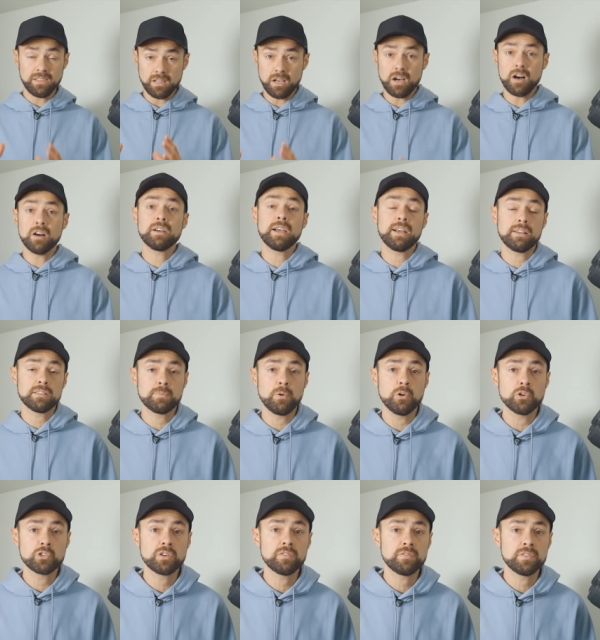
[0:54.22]
long
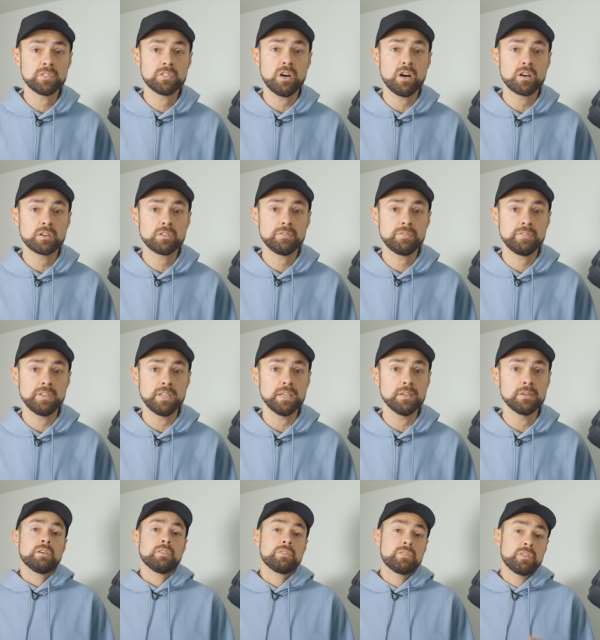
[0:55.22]
exposure photography.
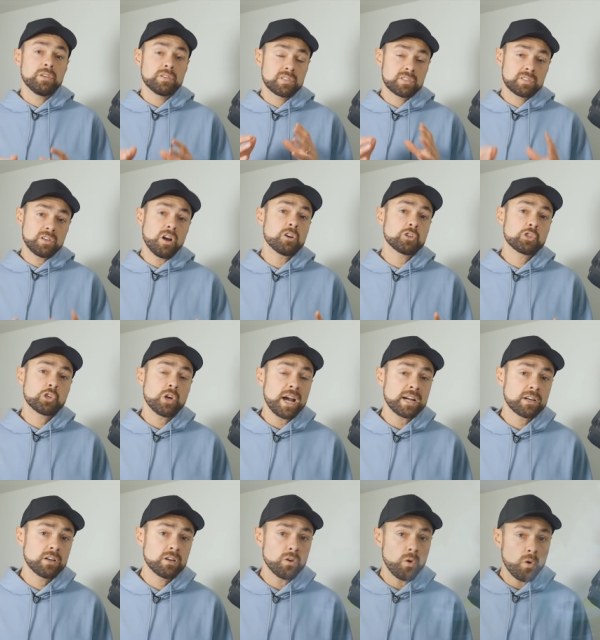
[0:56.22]
The star
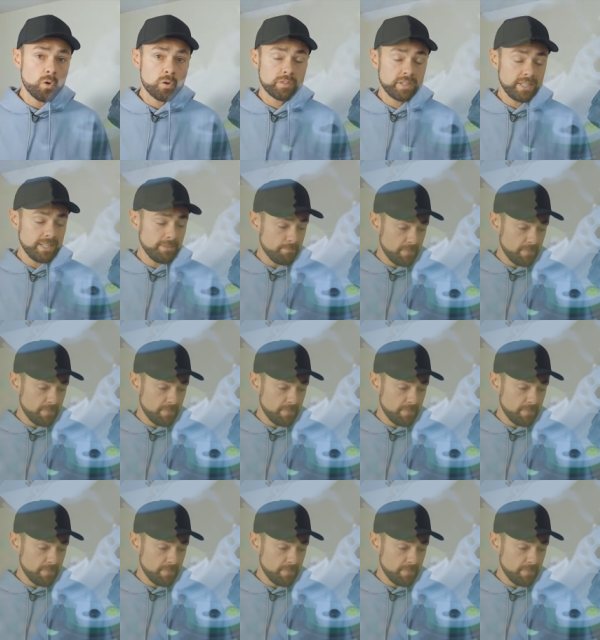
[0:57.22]
tracker, or the